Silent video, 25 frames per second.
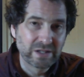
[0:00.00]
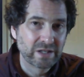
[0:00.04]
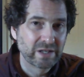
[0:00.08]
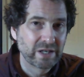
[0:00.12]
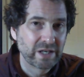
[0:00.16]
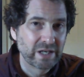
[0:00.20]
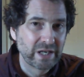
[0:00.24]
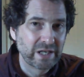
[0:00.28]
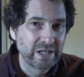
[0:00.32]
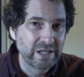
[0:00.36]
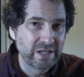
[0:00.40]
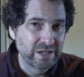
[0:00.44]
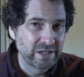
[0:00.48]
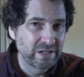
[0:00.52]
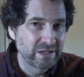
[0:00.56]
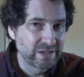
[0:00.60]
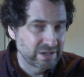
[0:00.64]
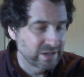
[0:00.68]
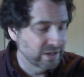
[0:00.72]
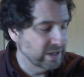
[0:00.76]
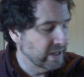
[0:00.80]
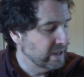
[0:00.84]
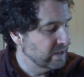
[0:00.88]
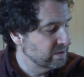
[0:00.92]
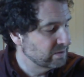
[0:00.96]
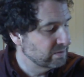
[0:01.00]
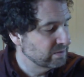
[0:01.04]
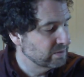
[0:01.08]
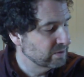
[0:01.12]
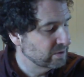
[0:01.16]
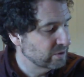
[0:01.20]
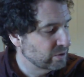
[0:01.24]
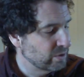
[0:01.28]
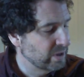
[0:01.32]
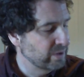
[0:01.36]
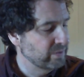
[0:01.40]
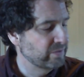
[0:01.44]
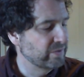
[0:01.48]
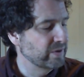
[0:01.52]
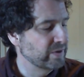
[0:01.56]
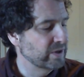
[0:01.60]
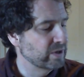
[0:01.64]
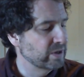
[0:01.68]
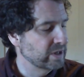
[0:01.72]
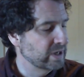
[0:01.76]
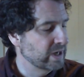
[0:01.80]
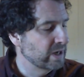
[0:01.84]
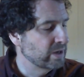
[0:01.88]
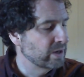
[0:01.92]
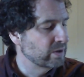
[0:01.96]
and he still hadn't quite figured
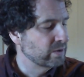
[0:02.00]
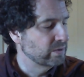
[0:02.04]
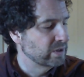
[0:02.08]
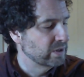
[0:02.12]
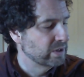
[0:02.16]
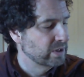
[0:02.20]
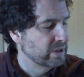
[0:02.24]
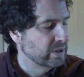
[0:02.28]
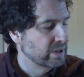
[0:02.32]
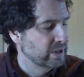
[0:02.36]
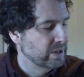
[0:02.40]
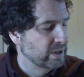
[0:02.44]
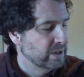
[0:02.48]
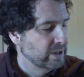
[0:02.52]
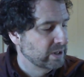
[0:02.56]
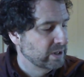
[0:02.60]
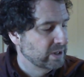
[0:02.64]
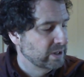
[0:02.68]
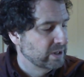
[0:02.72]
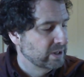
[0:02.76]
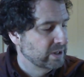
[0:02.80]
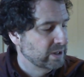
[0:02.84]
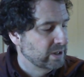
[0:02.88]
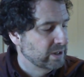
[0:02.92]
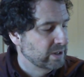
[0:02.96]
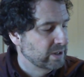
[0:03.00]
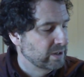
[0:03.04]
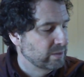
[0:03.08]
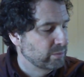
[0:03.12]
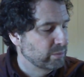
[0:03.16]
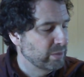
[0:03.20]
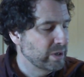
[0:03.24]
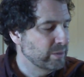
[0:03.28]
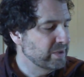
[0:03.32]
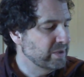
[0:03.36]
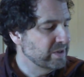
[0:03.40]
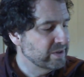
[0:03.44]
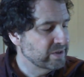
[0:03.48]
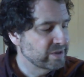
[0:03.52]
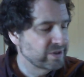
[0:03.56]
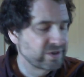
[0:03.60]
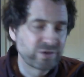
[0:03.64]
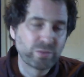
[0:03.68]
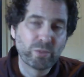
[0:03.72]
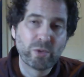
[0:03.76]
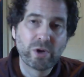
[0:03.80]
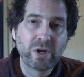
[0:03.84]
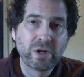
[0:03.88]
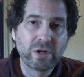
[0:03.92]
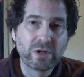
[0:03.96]
it out. Maybe this
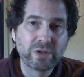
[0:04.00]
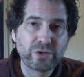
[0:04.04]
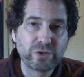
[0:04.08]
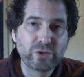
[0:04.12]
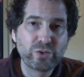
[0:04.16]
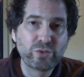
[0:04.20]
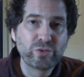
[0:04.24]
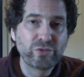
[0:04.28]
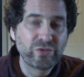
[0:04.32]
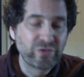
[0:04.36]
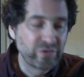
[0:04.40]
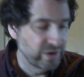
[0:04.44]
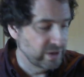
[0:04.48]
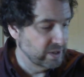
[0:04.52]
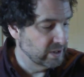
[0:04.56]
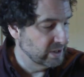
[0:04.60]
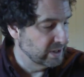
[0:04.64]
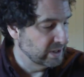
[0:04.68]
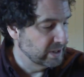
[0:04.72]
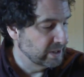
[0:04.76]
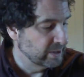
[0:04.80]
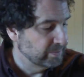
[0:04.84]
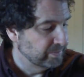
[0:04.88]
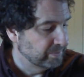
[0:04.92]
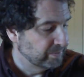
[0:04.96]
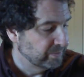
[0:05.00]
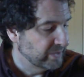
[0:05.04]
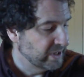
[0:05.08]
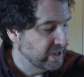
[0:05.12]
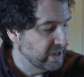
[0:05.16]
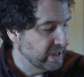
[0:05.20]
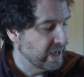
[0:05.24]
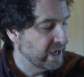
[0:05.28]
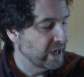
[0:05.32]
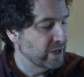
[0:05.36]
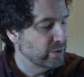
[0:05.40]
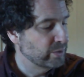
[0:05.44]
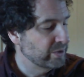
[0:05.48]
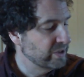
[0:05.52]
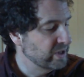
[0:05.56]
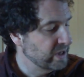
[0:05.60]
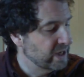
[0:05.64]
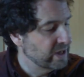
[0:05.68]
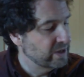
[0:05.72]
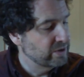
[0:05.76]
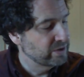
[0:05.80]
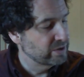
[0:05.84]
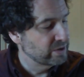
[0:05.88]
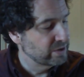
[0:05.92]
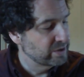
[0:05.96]
small new feeling he had with the
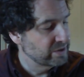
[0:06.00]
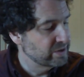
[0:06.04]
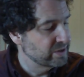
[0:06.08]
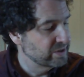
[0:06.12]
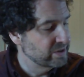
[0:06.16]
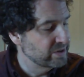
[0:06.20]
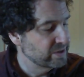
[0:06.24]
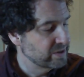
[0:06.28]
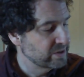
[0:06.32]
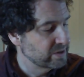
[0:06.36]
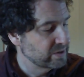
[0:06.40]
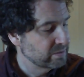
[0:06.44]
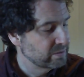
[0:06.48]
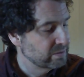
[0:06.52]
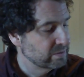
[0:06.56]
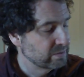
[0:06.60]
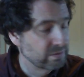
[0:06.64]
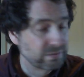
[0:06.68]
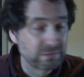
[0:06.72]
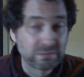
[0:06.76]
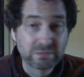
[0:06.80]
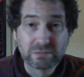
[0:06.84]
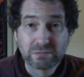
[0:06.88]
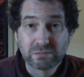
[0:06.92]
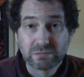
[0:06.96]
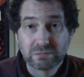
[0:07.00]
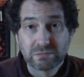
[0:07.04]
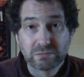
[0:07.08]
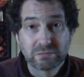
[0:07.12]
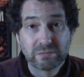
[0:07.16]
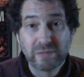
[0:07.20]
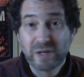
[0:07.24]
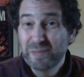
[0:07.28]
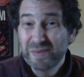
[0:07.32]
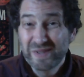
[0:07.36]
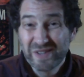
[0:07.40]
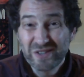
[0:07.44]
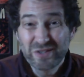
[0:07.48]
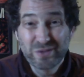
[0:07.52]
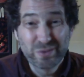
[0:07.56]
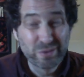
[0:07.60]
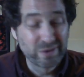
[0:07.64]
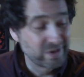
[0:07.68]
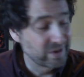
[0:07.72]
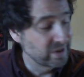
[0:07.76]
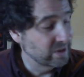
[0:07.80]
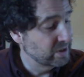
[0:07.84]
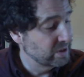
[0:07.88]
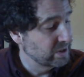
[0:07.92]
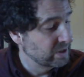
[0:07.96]
Antoses, maybe this was
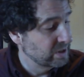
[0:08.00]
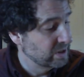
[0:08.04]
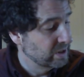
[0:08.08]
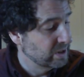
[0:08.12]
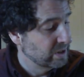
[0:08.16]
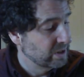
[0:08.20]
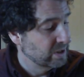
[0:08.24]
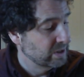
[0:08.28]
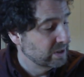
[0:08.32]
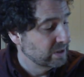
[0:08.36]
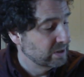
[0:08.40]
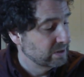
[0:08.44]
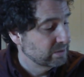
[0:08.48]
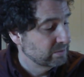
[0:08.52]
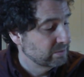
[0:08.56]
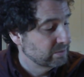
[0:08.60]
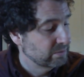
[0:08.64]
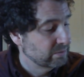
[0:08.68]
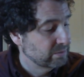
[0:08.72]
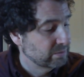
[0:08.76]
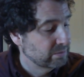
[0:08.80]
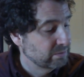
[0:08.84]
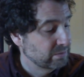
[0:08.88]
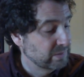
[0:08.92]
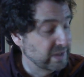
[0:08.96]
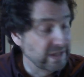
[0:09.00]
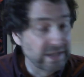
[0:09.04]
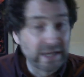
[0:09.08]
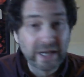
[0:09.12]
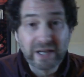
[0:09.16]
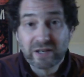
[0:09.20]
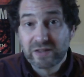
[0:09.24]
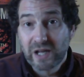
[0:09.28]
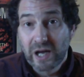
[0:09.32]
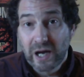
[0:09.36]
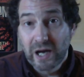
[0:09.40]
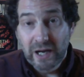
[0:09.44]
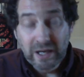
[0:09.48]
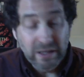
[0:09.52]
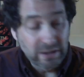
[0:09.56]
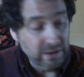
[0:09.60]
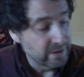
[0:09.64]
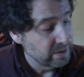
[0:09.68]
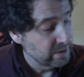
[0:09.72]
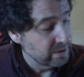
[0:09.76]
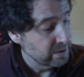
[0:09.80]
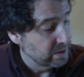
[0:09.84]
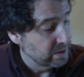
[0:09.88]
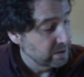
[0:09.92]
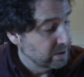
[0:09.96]
it. He liked the
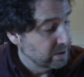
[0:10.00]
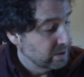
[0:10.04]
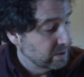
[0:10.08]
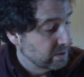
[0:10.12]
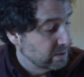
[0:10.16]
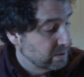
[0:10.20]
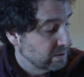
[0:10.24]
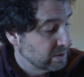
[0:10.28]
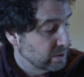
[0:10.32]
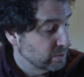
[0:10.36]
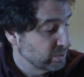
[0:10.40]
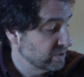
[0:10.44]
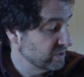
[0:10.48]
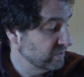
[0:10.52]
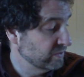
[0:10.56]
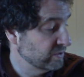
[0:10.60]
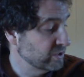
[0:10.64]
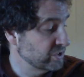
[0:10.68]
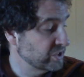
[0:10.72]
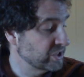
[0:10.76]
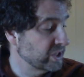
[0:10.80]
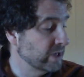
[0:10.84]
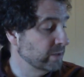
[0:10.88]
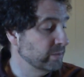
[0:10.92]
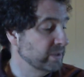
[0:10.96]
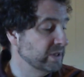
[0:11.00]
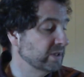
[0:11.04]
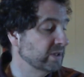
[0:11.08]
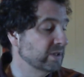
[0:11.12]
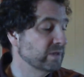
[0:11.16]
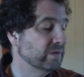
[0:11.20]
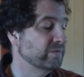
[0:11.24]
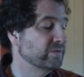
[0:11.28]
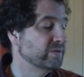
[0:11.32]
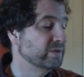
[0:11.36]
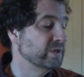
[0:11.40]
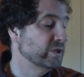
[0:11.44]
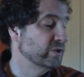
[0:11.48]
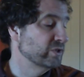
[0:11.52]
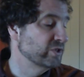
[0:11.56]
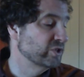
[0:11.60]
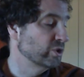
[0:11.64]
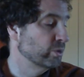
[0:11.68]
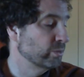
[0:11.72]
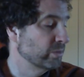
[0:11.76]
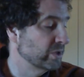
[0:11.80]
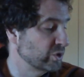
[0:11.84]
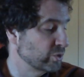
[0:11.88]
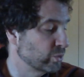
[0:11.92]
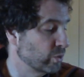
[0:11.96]
island. It was the first time he'd lived near so
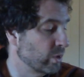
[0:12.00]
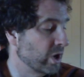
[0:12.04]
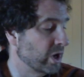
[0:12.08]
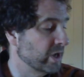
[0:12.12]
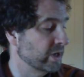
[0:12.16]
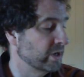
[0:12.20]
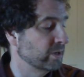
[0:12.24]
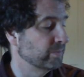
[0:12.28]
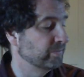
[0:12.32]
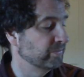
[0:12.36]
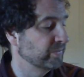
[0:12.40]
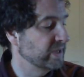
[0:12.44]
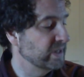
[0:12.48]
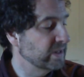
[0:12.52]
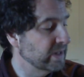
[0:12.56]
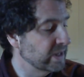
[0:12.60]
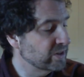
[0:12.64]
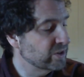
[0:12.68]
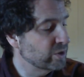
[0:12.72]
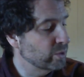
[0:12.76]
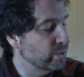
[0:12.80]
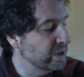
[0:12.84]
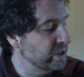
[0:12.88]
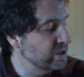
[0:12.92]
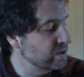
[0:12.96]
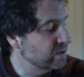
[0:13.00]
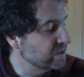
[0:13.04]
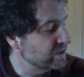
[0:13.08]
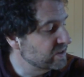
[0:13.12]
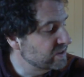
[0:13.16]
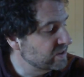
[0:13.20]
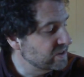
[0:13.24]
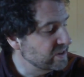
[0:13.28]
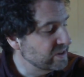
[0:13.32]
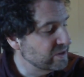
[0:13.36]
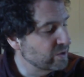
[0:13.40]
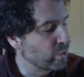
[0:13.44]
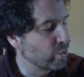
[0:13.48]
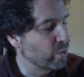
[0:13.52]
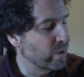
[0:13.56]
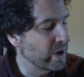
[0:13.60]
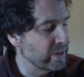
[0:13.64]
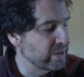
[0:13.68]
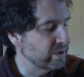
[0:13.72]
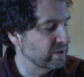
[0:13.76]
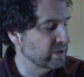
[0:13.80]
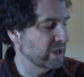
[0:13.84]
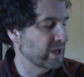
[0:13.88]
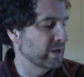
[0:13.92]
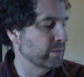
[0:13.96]
much water. He liked the way you could see the
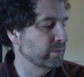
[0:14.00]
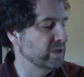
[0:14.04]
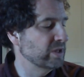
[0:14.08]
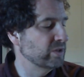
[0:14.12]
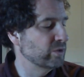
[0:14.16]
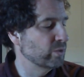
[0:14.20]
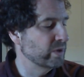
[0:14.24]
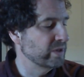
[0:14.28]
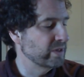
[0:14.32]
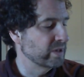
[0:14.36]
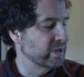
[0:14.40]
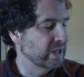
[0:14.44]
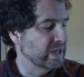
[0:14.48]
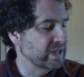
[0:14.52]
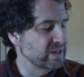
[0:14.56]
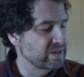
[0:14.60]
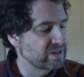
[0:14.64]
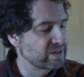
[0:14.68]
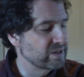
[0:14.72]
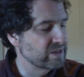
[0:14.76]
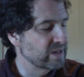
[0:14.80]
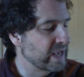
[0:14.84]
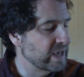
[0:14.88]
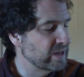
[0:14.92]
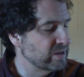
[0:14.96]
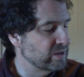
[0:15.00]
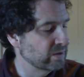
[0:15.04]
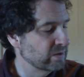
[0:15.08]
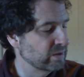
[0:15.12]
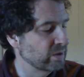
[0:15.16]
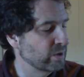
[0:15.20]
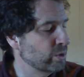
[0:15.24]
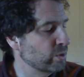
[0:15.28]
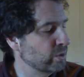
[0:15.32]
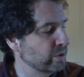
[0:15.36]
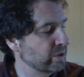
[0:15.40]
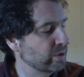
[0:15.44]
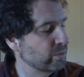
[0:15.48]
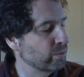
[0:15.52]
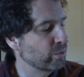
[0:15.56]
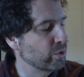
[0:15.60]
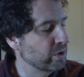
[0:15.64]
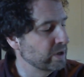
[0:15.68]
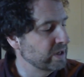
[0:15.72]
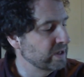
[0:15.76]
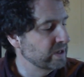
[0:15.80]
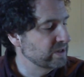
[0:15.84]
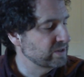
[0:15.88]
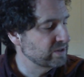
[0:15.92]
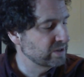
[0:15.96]
weather coming, the way the light slanted low in the
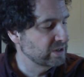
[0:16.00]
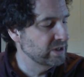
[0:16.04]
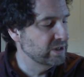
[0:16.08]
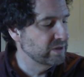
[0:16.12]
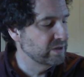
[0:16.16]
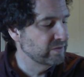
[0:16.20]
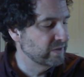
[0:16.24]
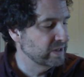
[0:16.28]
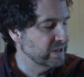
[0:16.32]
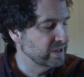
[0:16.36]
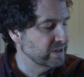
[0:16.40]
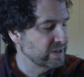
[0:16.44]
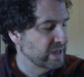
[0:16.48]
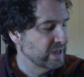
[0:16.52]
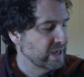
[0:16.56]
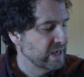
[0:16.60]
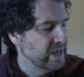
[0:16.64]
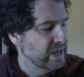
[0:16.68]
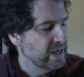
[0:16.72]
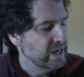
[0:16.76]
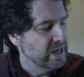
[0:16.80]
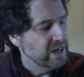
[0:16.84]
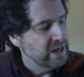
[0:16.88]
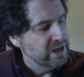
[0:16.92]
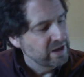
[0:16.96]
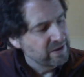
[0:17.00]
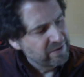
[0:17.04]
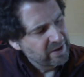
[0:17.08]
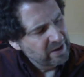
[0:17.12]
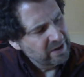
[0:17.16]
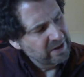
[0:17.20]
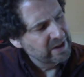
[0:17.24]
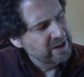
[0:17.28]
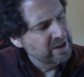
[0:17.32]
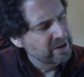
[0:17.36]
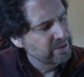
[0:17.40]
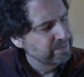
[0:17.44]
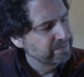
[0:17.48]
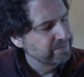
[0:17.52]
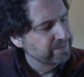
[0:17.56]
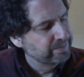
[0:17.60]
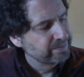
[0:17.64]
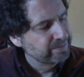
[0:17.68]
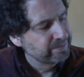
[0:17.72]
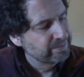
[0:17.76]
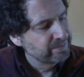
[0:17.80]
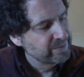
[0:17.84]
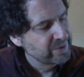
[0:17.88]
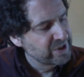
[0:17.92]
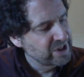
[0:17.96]
mornings and evenings. He felt like
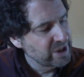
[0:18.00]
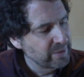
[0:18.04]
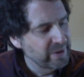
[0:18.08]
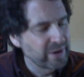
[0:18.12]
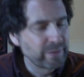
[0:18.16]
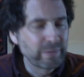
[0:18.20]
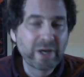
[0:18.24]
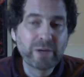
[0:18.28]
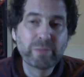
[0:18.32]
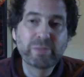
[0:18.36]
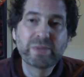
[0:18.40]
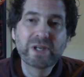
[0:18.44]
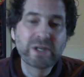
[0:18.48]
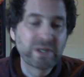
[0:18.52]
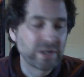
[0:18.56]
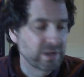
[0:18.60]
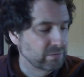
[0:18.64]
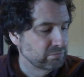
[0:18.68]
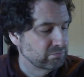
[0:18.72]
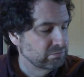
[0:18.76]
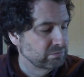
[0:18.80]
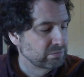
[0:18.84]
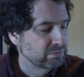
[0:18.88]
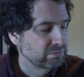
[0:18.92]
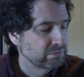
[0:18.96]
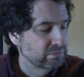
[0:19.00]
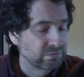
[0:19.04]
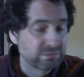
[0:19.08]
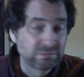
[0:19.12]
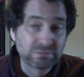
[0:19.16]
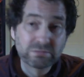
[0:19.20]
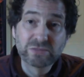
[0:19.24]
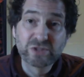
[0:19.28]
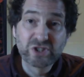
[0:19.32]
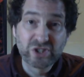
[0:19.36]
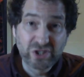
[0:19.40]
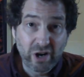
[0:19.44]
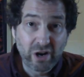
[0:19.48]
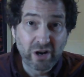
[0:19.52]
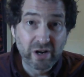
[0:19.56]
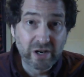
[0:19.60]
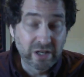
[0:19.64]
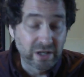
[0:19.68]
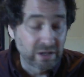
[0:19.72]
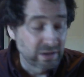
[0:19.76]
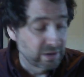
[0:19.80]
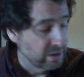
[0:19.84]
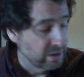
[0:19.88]
something might be starting.